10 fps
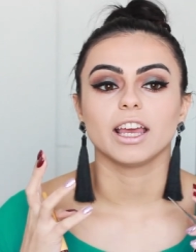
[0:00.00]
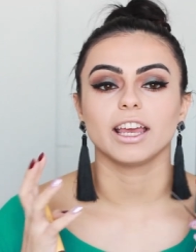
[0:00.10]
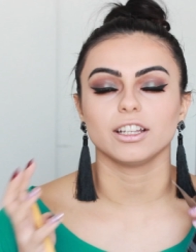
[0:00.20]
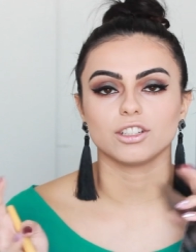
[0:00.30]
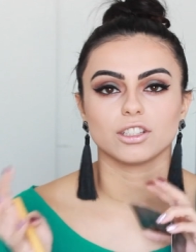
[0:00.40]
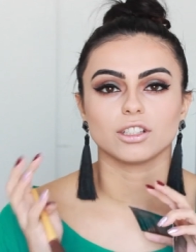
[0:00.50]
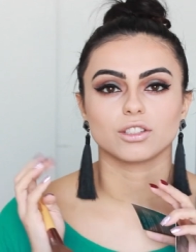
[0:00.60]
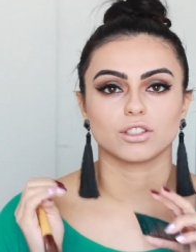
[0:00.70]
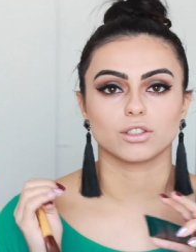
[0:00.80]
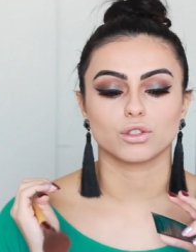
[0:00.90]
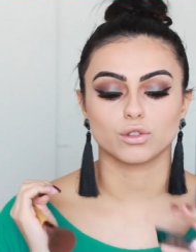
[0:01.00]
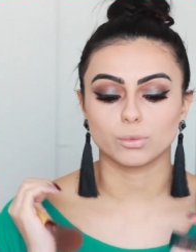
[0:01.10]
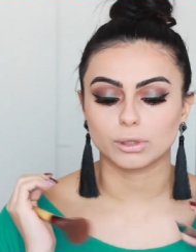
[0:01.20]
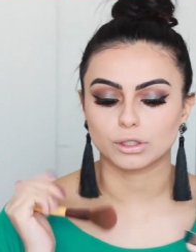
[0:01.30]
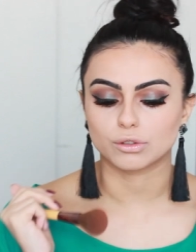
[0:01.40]
it just looks
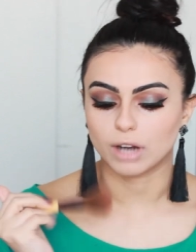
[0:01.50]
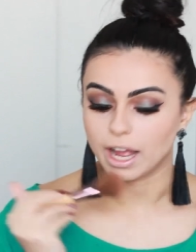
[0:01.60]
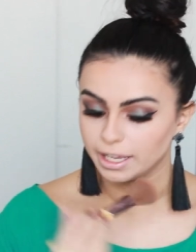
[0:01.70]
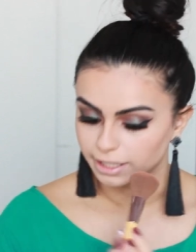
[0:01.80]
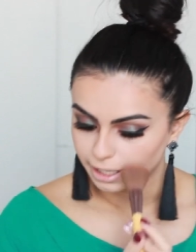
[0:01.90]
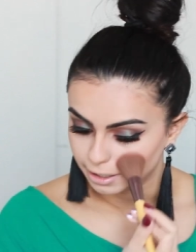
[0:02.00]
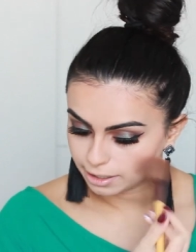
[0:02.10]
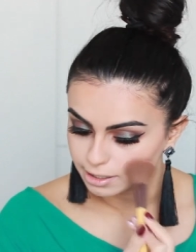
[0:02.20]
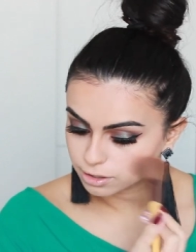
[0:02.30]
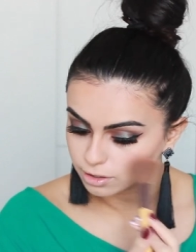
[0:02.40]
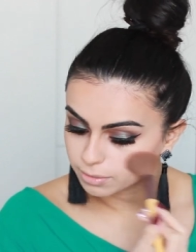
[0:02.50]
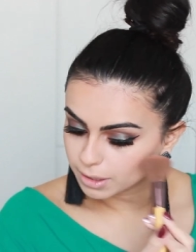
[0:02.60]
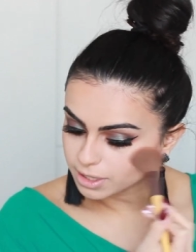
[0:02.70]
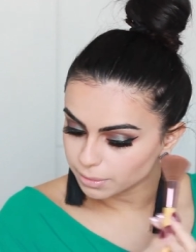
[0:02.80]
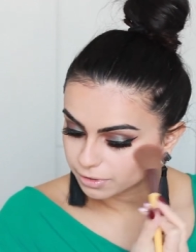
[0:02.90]
super dry and cakey. So
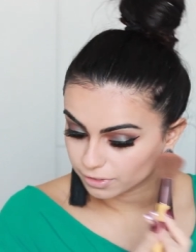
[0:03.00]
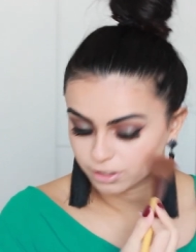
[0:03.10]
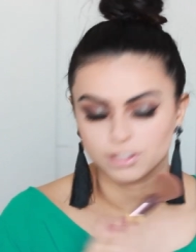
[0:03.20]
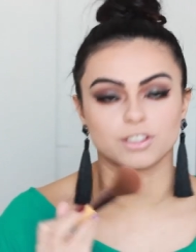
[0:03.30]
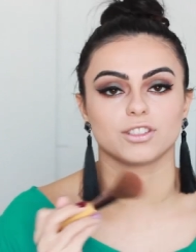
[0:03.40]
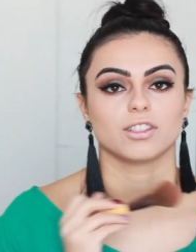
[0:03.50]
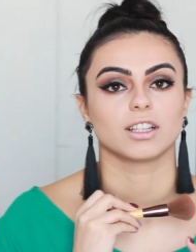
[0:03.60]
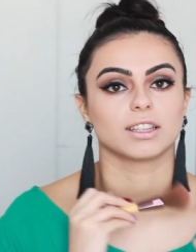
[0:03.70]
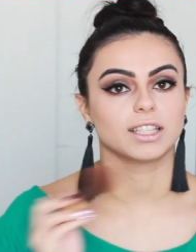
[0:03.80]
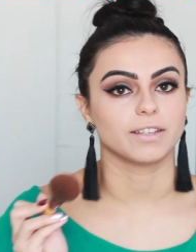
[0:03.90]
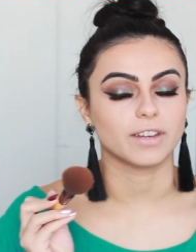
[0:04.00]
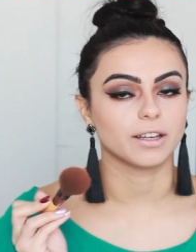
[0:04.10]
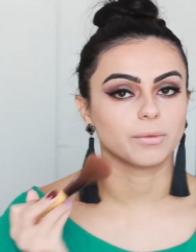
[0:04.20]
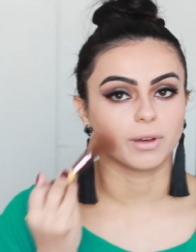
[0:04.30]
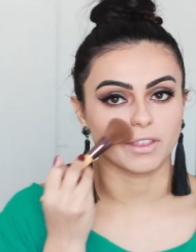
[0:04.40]
sometimes I prefer to just leave
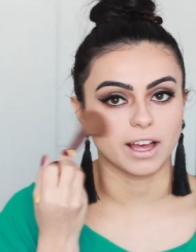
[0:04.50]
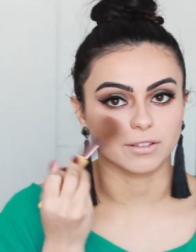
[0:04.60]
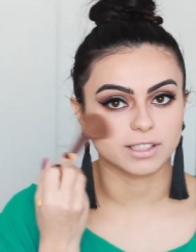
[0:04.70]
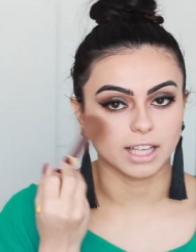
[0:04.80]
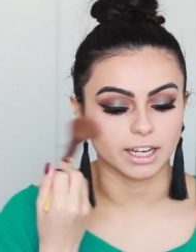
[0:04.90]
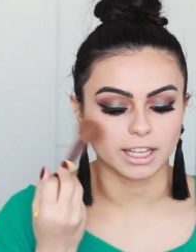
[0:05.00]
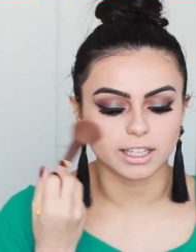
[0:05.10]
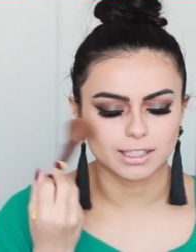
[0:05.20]
it without setting,